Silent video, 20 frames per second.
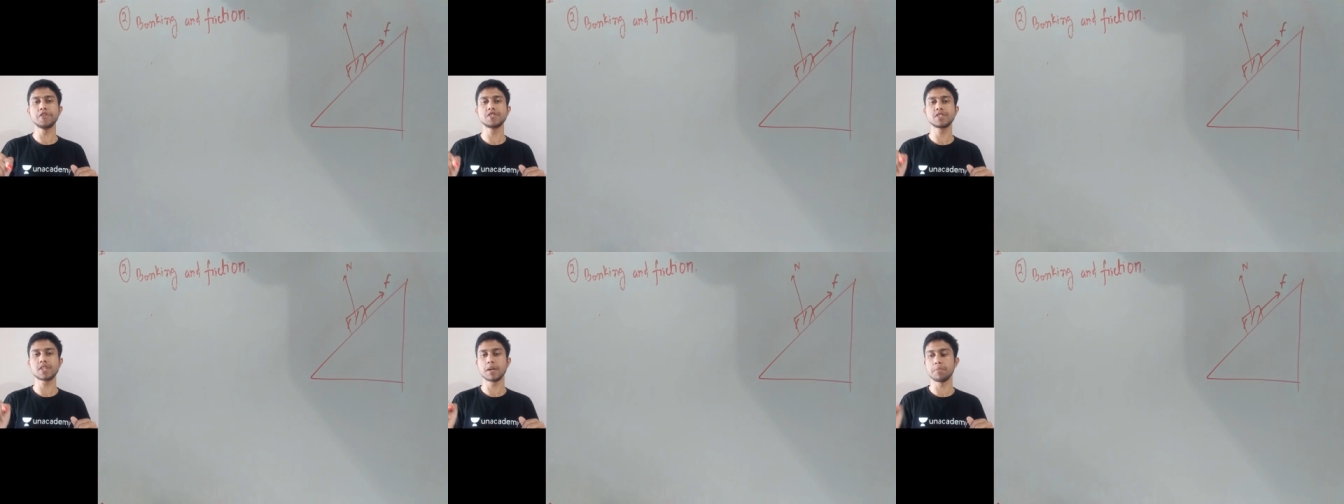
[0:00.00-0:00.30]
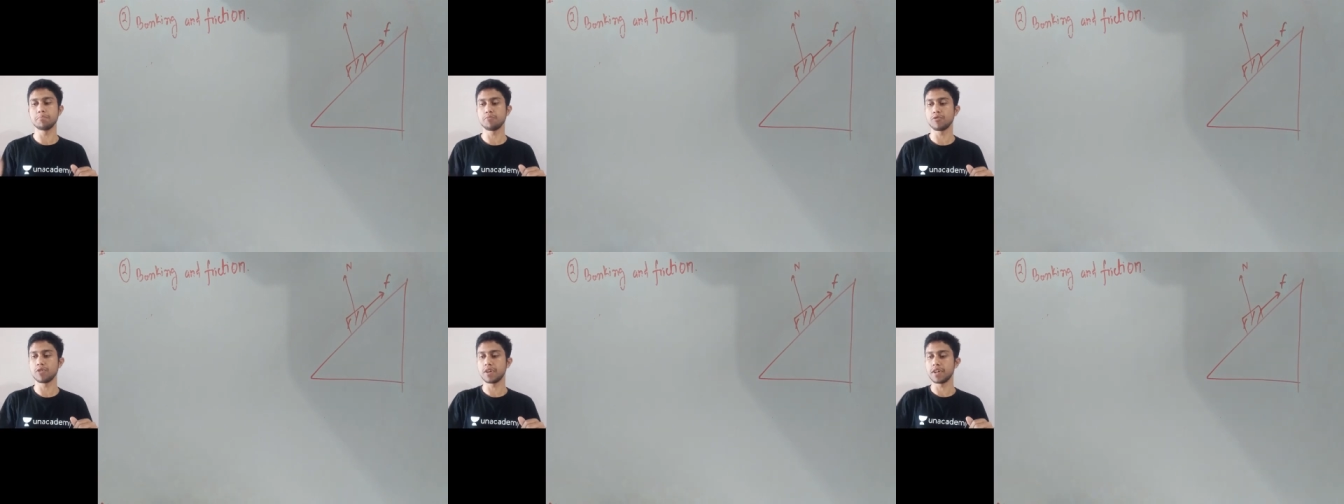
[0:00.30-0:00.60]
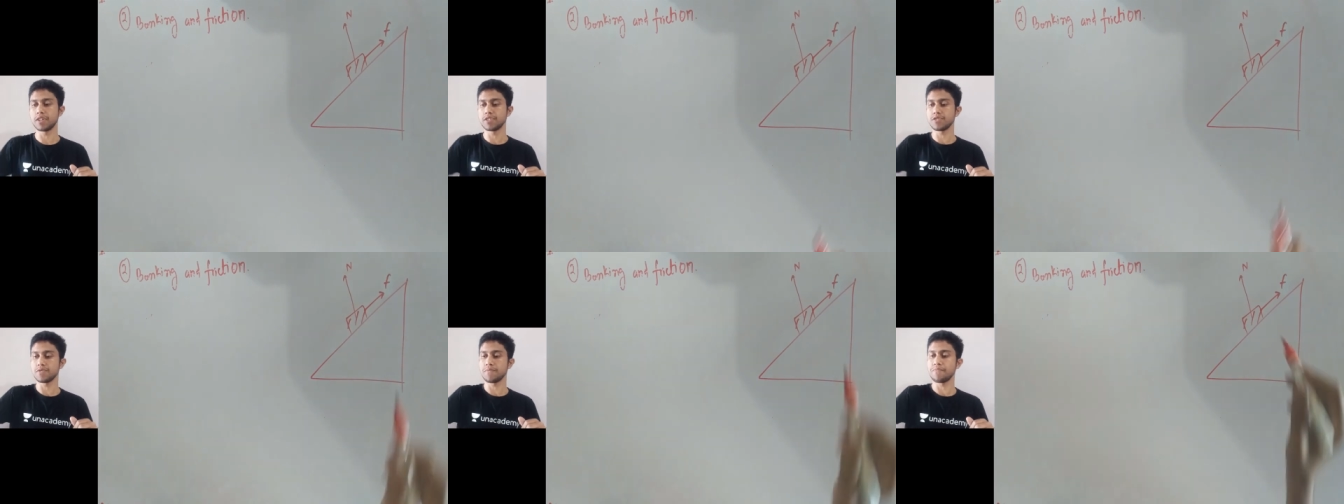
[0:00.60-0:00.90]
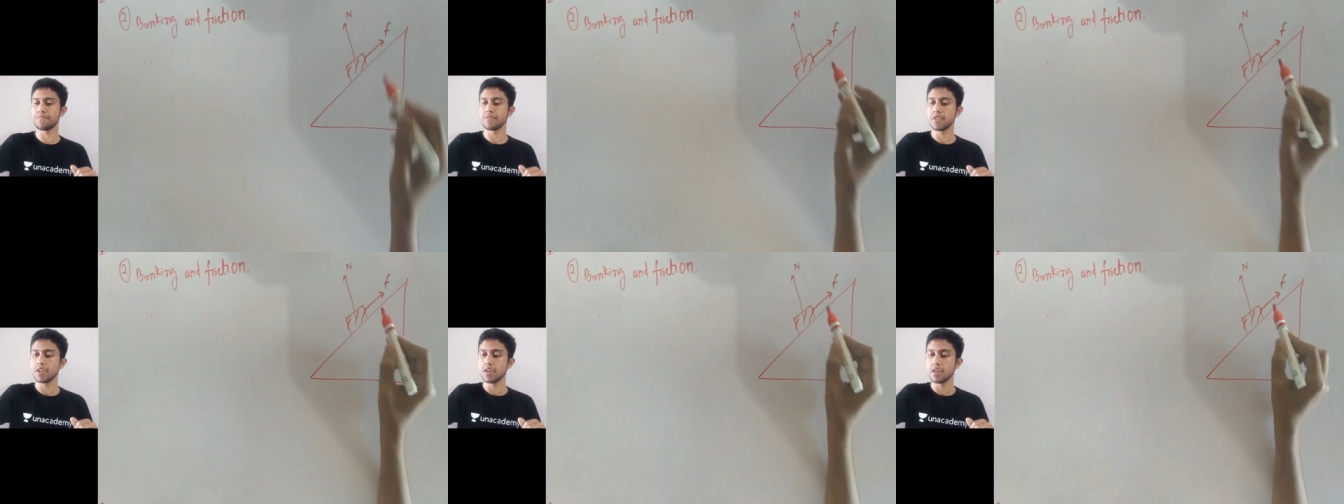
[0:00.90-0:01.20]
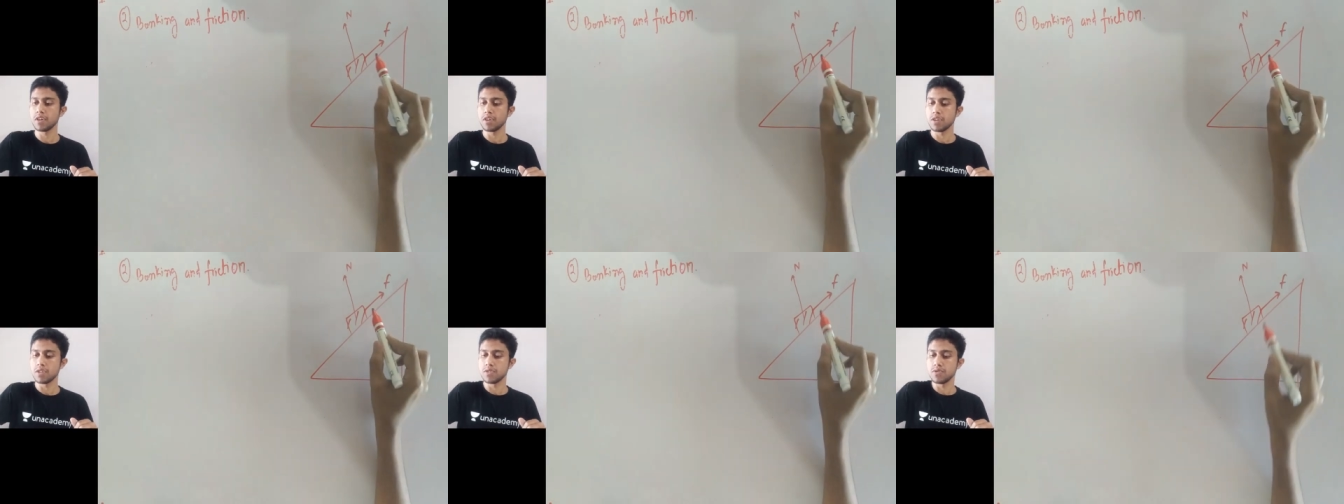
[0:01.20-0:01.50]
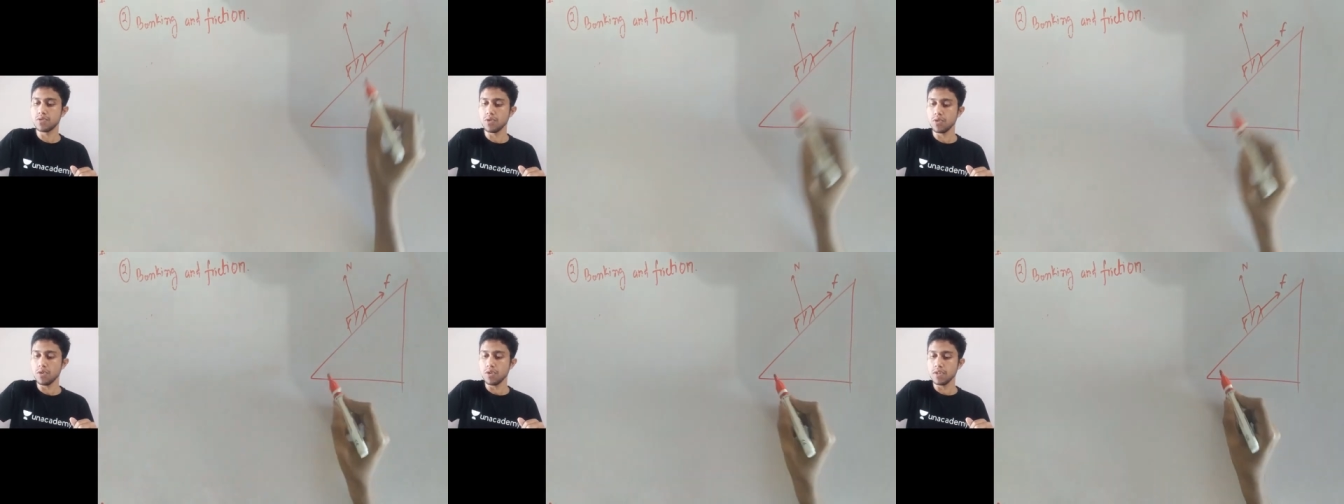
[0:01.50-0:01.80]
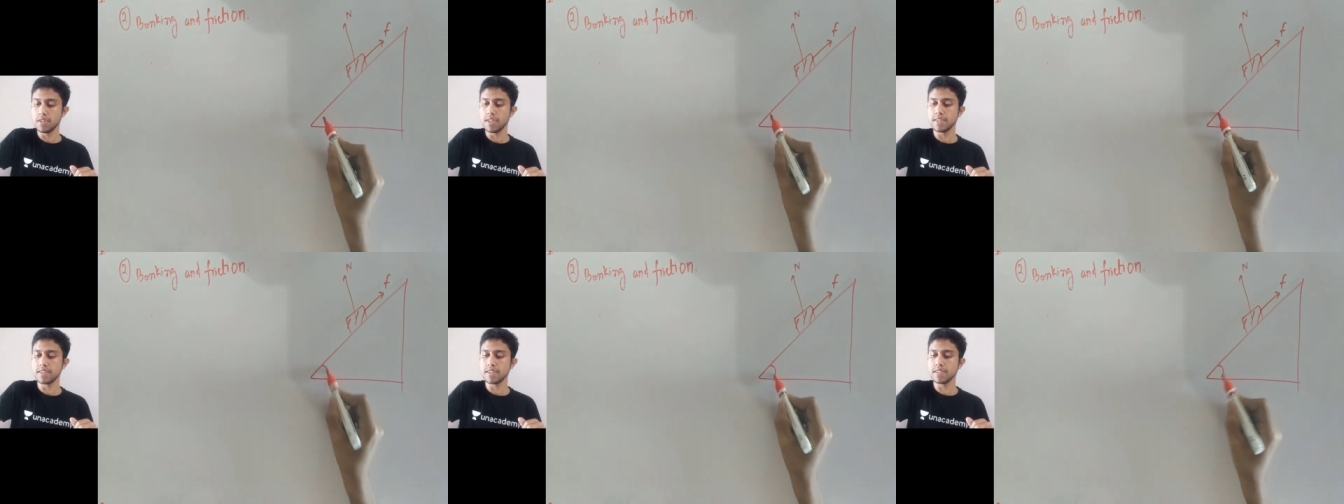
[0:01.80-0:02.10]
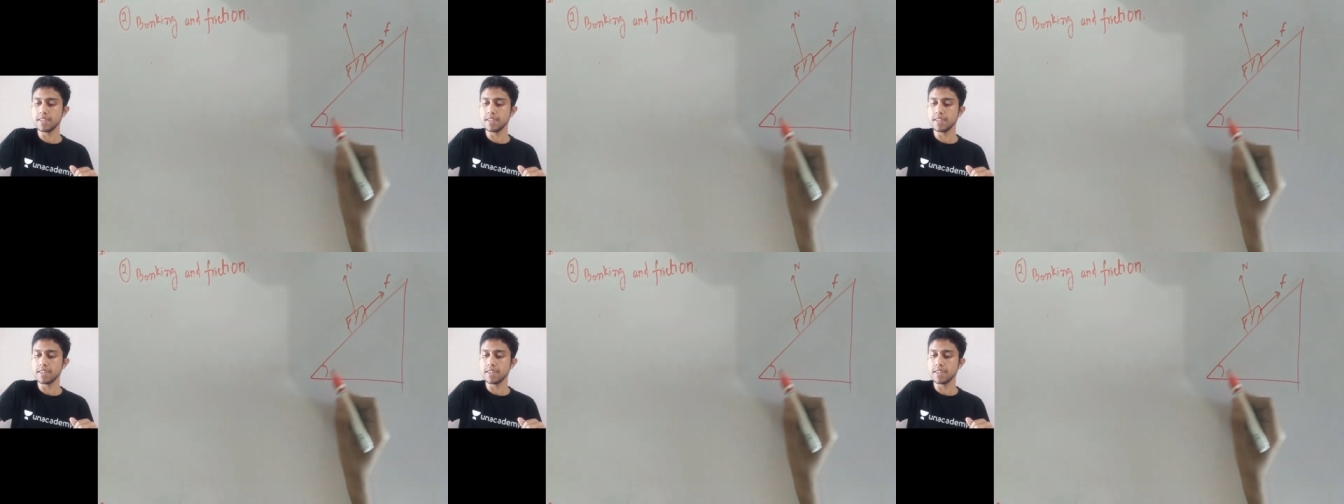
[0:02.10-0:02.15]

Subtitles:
into its components. So